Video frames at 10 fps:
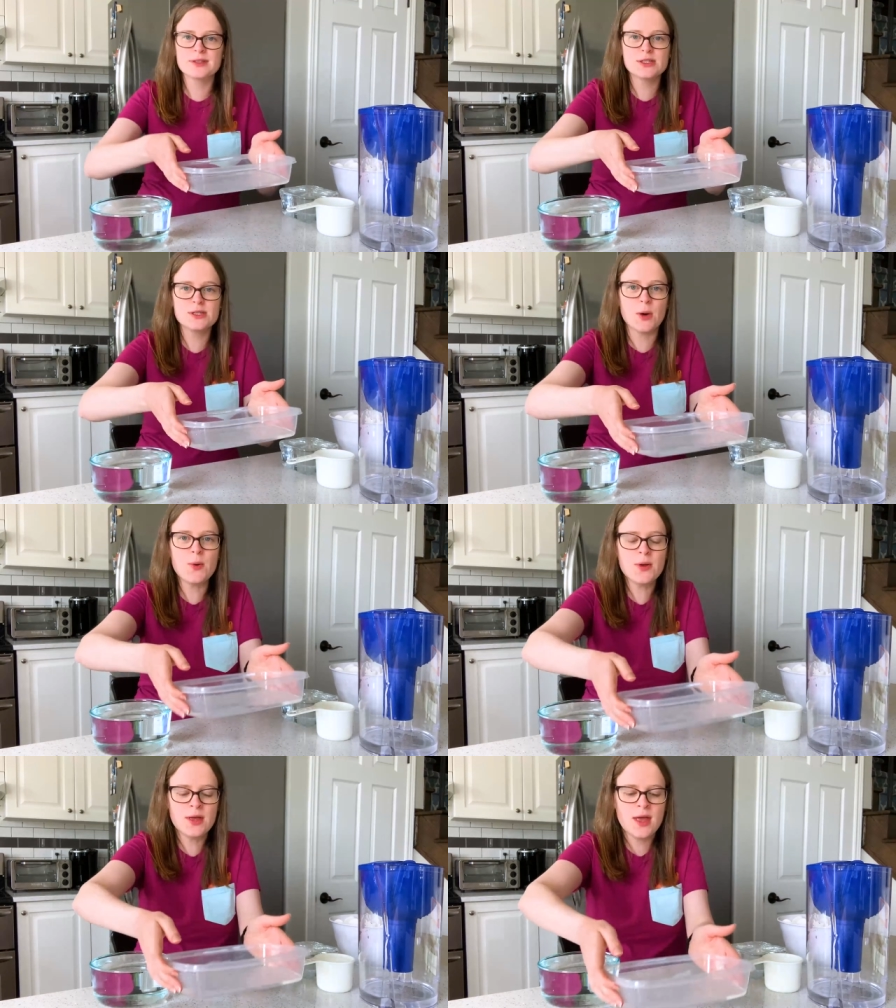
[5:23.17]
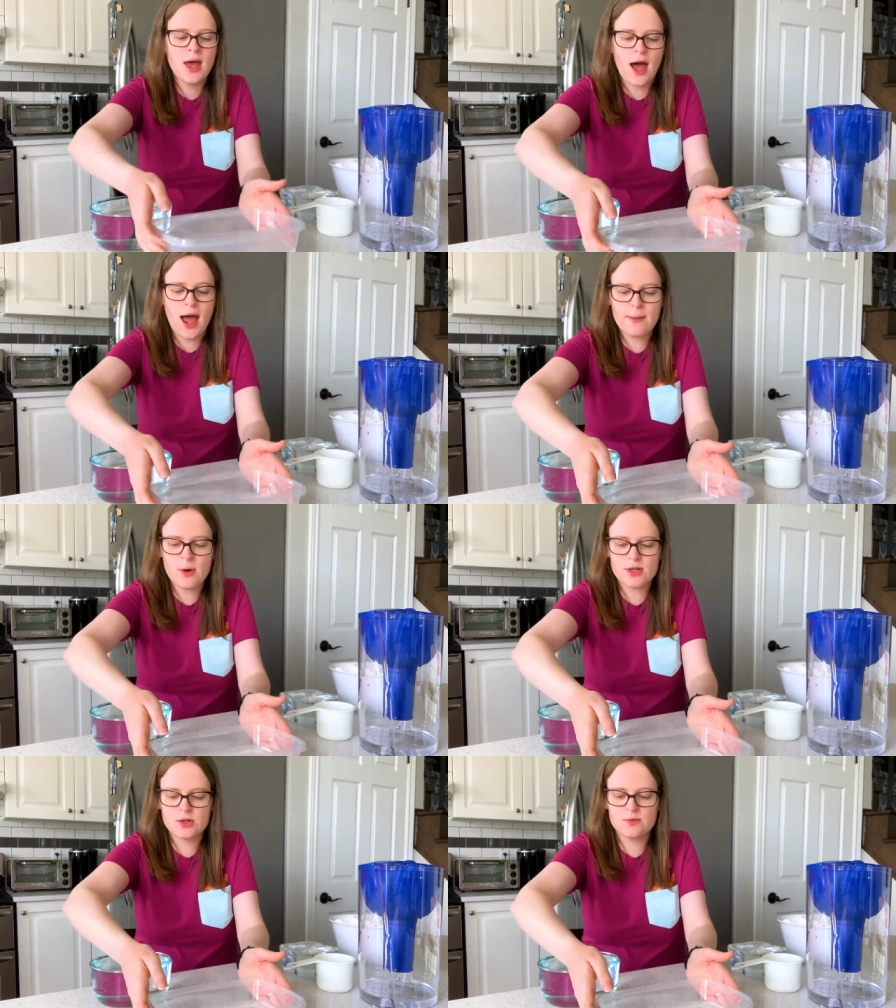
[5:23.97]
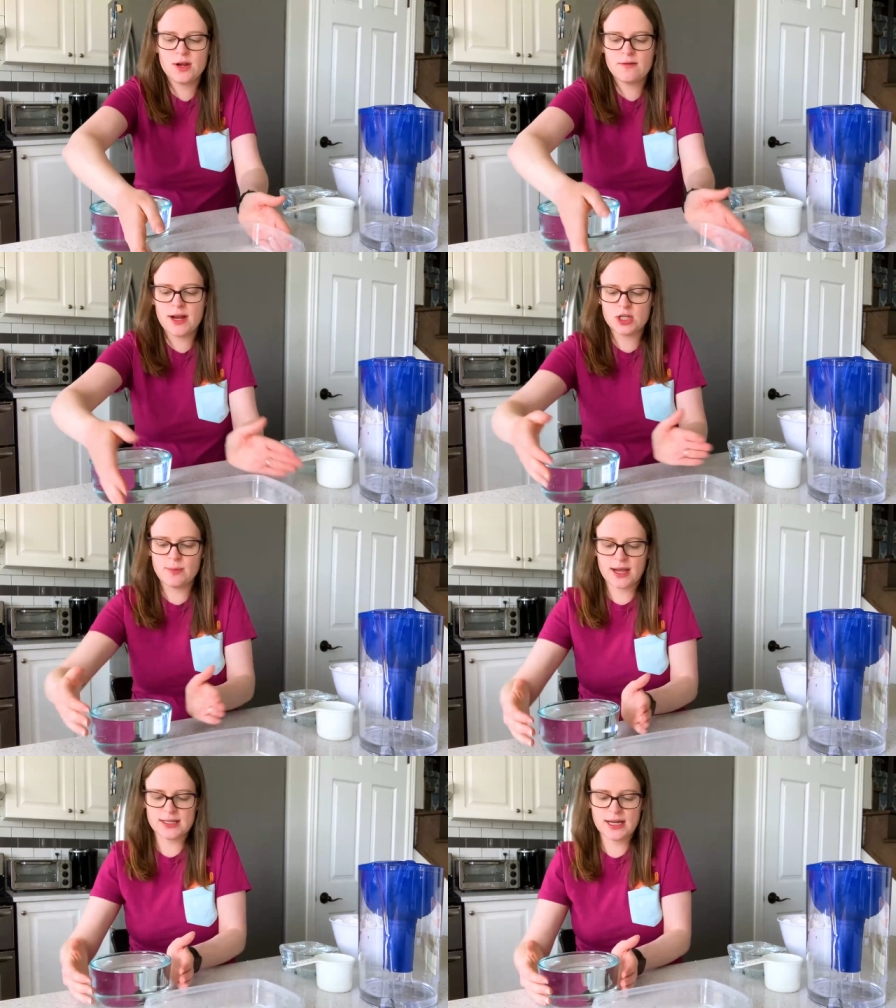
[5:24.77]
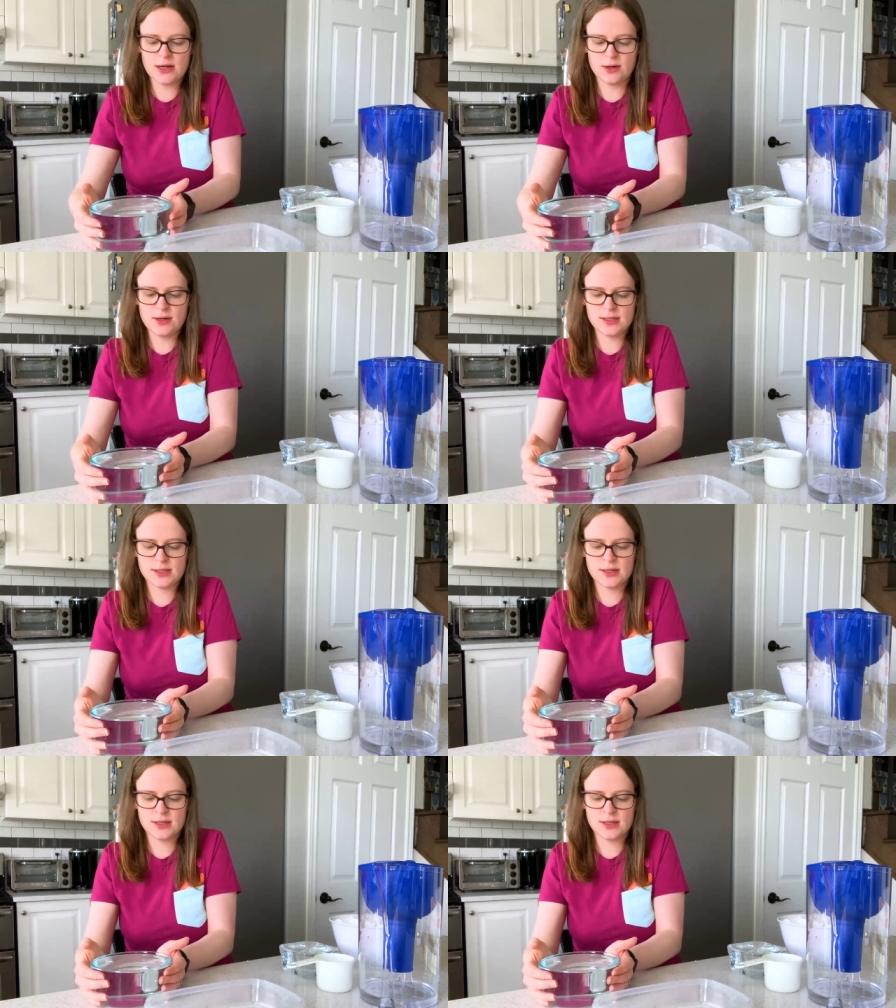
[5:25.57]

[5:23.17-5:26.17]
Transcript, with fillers: So I'm going to rearrange my containers